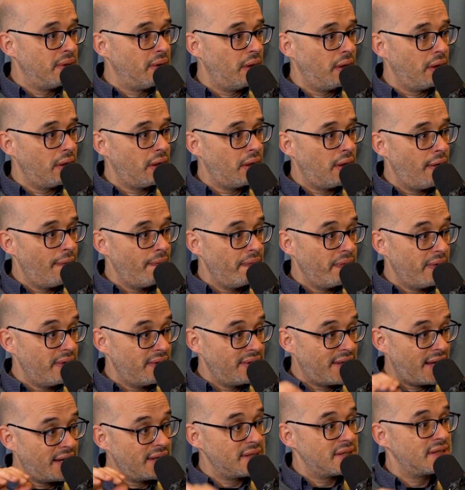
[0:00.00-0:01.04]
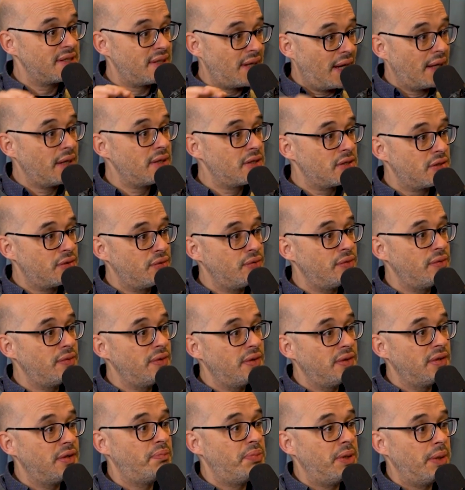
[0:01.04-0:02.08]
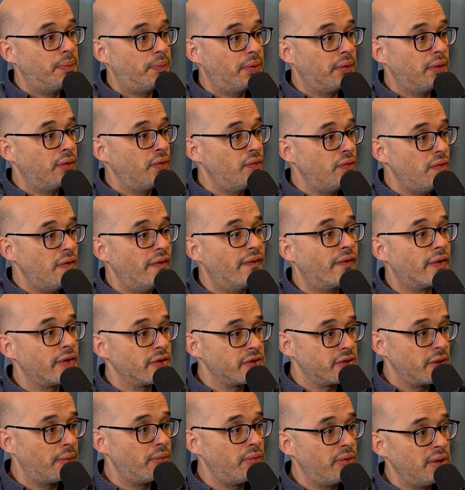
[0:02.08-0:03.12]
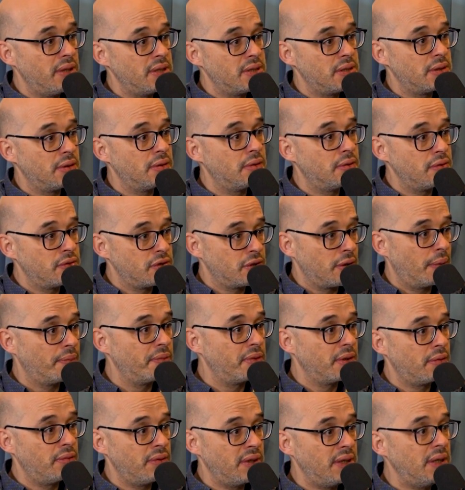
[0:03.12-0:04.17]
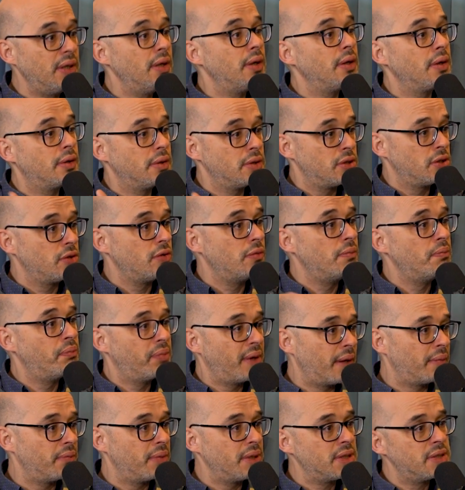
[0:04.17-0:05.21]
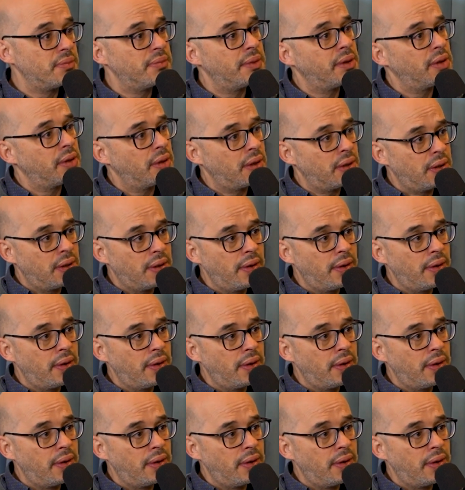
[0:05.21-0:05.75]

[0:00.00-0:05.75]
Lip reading: milk, that is thanks to the people who, for some reason, to some degree, consume plant-based milk.